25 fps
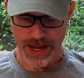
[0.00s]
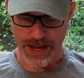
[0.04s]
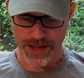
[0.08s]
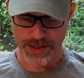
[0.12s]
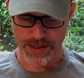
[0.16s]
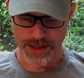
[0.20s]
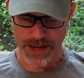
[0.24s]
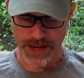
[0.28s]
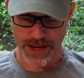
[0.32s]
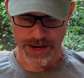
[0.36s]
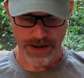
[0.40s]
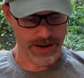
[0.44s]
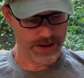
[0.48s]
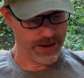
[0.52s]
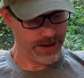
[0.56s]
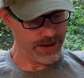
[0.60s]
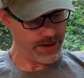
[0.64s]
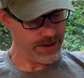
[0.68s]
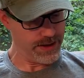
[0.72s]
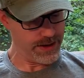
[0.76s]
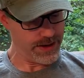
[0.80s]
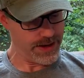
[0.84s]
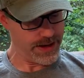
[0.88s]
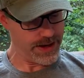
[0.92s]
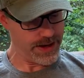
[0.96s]

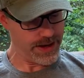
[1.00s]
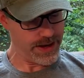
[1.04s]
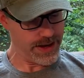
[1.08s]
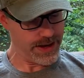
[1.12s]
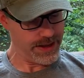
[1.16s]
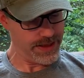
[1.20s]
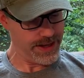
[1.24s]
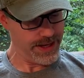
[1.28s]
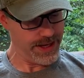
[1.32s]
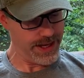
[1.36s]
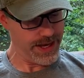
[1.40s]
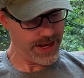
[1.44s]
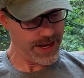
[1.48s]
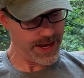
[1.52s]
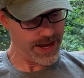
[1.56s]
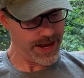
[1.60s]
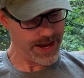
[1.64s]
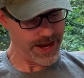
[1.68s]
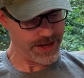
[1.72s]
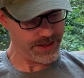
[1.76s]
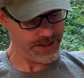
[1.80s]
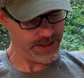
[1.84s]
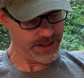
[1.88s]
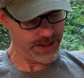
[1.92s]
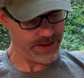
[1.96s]
I think he
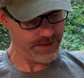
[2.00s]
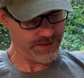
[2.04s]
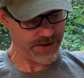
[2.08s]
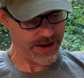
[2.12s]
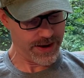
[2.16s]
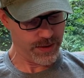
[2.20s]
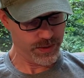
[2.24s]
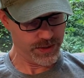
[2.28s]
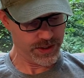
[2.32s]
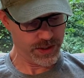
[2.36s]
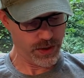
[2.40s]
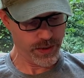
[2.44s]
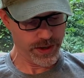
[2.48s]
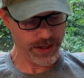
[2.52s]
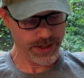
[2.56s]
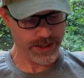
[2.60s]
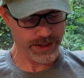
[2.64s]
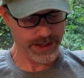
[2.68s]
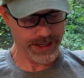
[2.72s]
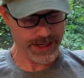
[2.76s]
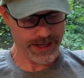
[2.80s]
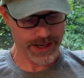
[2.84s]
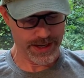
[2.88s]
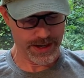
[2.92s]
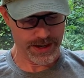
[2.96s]
asked if I was going
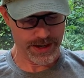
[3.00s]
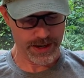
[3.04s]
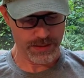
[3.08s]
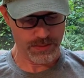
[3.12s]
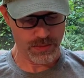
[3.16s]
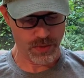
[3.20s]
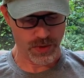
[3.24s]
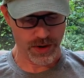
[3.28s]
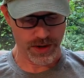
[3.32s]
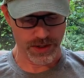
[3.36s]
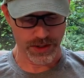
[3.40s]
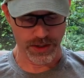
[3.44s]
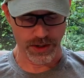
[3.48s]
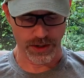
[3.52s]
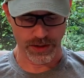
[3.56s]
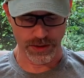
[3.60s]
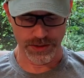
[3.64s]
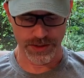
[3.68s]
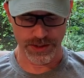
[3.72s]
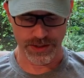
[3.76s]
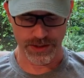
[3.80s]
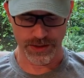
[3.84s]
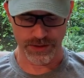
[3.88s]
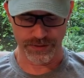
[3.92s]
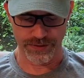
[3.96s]
to get any more
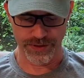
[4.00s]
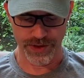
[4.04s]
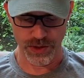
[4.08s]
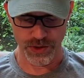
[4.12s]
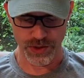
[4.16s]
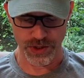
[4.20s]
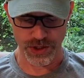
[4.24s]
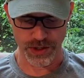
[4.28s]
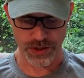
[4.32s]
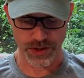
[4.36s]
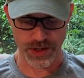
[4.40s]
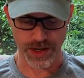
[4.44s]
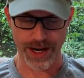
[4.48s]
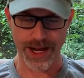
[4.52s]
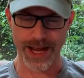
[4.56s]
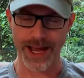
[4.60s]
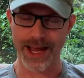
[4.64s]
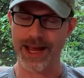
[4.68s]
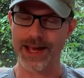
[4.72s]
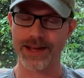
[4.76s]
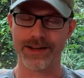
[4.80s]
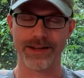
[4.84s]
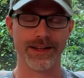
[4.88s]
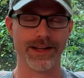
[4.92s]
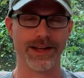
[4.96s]
adults in the future,
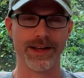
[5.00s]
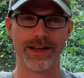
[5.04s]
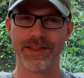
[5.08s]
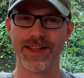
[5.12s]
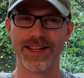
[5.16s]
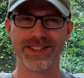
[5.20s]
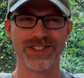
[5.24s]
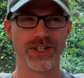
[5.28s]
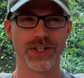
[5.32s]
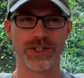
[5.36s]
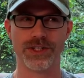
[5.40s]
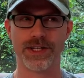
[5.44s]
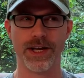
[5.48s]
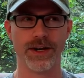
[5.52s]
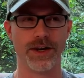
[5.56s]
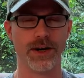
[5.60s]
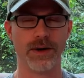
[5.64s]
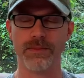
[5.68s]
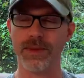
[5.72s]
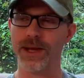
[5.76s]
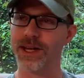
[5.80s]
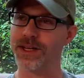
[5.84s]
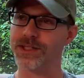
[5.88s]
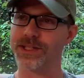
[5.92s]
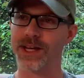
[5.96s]
and that's just hit
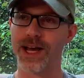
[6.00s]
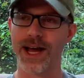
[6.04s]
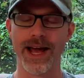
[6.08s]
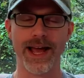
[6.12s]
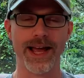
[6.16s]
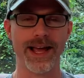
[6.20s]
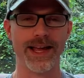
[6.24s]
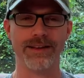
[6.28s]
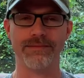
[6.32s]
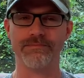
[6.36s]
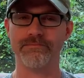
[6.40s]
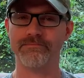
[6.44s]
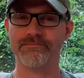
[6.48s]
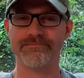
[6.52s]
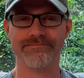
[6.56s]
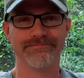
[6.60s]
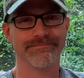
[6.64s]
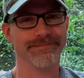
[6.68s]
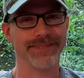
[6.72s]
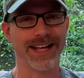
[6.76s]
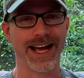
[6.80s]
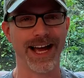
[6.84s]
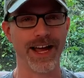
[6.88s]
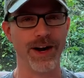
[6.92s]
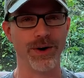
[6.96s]
or miss. I
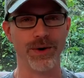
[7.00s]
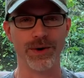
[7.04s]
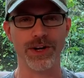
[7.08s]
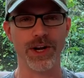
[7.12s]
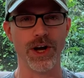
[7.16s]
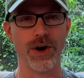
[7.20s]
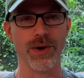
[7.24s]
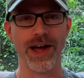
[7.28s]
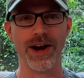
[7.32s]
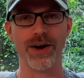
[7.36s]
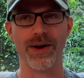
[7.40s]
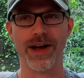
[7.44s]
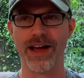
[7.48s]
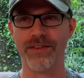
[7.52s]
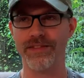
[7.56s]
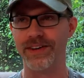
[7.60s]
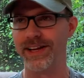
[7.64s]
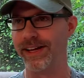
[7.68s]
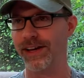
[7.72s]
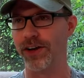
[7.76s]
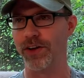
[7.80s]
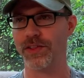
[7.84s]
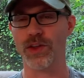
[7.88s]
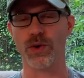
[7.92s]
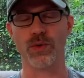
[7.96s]
don't know. I don't have
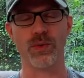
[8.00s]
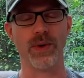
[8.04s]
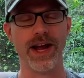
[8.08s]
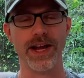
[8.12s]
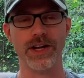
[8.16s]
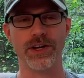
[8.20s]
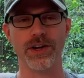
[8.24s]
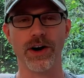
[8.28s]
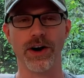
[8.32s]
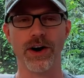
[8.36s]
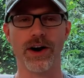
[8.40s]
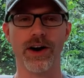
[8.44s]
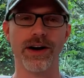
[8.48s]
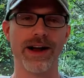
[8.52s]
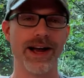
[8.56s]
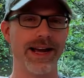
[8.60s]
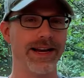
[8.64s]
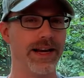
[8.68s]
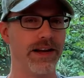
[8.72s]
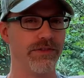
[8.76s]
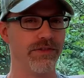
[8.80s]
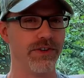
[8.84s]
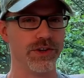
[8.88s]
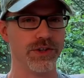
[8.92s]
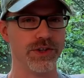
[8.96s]
any on the radar. I
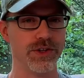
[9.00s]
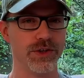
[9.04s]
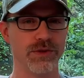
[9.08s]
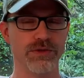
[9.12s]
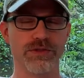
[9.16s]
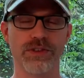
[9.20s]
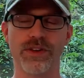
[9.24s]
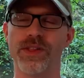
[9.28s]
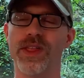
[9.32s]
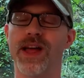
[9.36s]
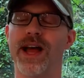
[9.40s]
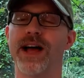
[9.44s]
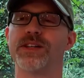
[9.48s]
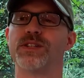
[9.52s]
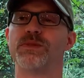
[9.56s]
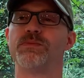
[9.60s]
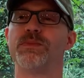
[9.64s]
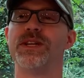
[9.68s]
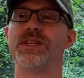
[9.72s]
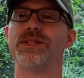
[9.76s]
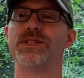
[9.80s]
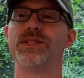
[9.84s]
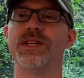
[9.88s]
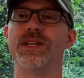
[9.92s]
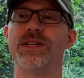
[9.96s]
never do for that
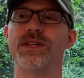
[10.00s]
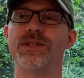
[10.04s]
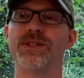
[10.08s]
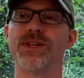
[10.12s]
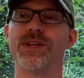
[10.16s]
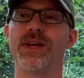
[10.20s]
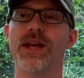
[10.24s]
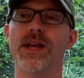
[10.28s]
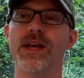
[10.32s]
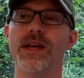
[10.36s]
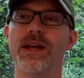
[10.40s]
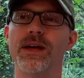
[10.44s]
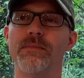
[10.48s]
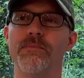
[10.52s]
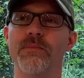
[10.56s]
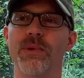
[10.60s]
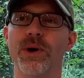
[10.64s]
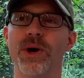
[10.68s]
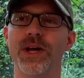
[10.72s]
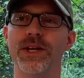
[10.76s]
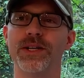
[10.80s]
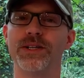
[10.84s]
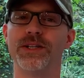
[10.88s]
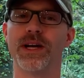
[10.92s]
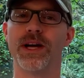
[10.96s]
species,
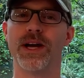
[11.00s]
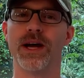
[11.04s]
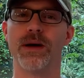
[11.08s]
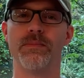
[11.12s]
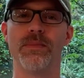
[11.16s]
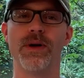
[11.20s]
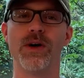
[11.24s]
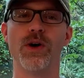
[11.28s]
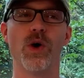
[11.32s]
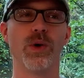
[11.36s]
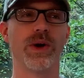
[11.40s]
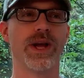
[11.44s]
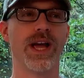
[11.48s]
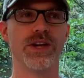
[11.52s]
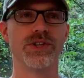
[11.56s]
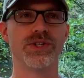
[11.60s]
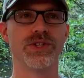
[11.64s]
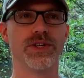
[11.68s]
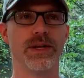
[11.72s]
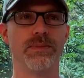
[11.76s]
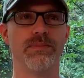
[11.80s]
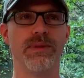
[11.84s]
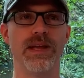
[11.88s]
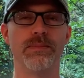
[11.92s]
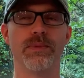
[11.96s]
but
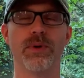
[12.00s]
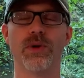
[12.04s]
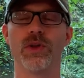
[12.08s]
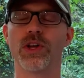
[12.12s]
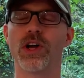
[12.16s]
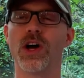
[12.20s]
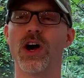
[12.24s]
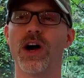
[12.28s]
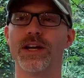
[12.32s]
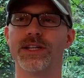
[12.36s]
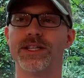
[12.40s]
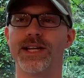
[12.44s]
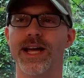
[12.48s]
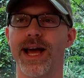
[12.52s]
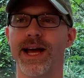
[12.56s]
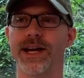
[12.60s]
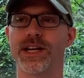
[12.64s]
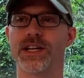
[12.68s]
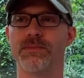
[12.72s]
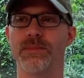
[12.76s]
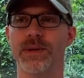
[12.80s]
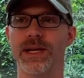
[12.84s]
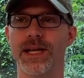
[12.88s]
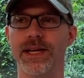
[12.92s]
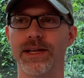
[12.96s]
occasionally people
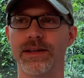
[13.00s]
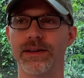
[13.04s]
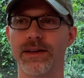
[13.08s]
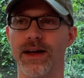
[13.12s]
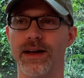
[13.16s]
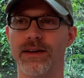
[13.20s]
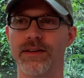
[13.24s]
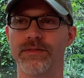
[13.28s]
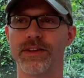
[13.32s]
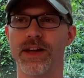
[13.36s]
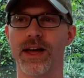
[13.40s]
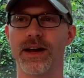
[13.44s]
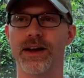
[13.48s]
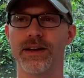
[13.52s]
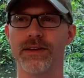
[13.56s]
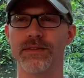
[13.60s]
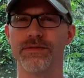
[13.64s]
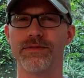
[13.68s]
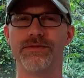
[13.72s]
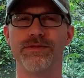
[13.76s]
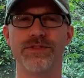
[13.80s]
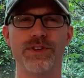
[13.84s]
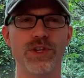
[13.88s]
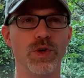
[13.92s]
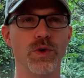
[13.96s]
contact me. I've got a
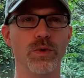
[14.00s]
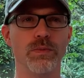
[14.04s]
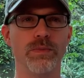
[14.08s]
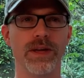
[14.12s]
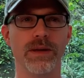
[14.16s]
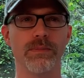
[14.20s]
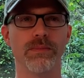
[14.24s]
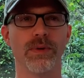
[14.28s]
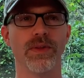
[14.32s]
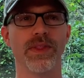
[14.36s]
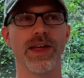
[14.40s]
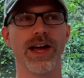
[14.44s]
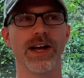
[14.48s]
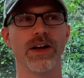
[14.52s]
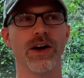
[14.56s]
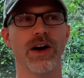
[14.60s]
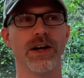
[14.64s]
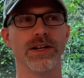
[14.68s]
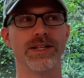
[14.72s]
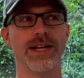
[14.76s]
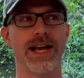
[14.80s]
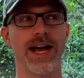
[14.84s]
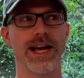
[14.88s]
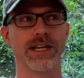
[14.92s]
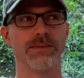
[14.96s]
few people that
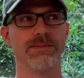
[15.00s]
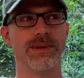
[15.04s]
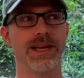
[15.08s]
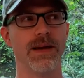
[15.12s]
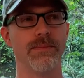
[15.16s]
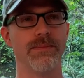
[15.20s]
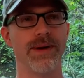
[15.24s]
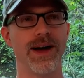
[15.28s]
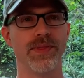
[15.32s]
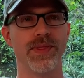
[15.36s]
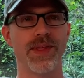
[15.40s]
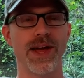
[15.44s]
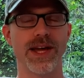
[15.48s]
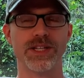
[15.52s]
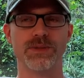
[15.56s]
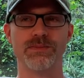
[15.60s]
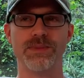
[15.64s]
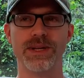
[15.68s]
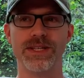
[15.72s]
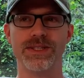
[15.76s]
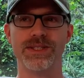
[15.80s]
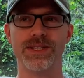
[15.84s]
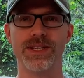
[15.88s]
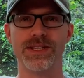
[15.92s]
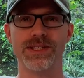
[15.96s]
contact me about that
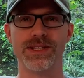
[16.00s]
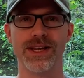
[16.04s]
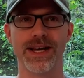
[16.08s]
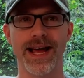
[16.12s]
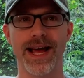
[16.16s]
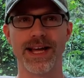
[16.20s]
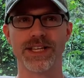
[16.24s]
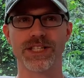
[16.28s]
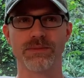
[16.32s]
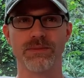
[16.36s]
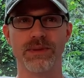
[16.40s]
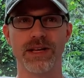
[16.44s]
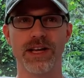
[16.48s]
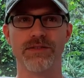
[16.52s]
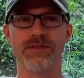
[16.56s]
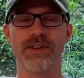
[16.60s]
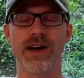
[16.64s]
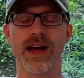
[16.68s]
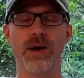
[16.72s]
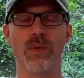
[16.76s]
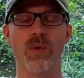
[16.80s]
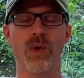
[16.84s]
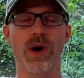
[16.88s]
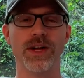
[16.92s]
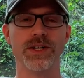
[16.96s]
species and ask me if
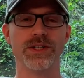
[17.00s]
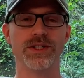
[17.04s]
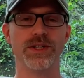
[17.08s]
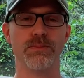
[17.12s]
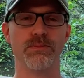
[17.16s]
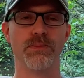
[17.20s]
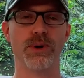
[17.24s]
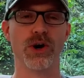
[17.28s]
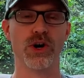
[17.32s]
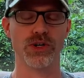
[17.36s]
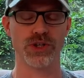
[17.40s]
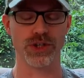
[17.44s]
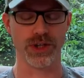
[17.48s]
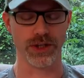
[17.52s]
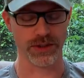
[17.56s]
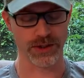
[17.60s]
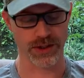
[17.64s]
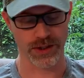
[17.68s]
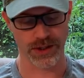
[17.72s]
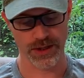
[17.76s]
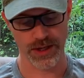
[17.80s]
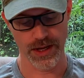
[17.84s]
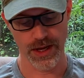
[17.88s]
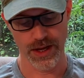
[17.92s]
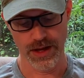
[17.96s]
I want to
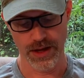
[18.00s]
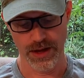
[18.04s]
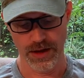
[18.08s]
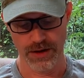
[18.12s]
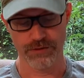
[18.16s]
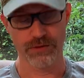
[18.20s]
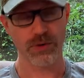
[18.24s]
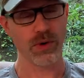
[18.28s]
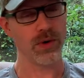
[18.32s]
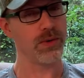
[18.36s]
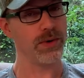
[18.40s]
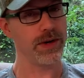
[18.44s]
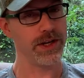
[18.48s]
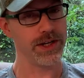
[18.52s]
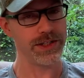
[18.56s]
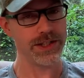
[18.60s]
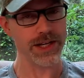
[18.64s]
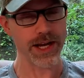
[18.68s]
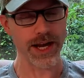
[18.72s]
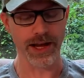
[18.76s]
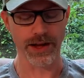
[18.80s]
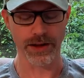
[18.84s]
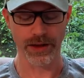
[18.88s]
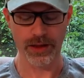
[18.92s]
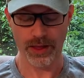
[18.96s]
purchase for
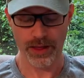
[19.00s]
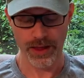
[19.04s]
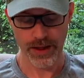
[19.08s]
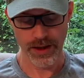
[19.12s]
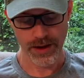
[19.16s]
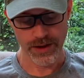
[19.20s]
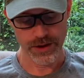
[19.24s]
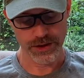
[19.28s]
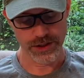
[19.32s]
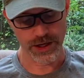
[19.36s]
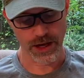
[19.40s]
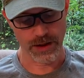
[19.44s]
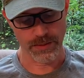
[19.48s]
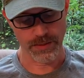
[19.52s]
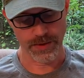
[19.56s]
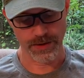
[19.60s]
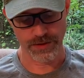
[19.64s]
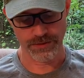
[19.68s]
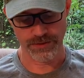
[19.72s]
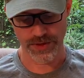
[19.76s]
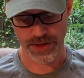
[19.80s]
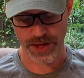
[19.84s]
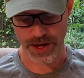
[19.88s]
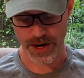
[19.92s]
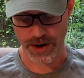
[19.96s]
resale some
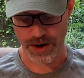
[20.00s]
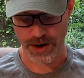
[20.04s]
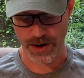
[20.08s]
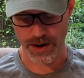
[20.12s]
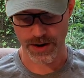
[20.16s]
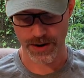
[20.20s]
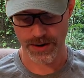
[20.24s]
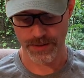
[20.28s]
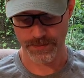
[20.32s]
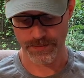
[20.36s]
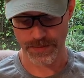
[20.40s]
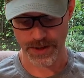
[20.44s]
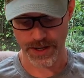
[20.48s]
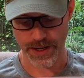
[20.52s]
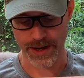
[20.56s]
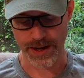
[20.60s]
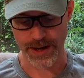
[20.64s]
of their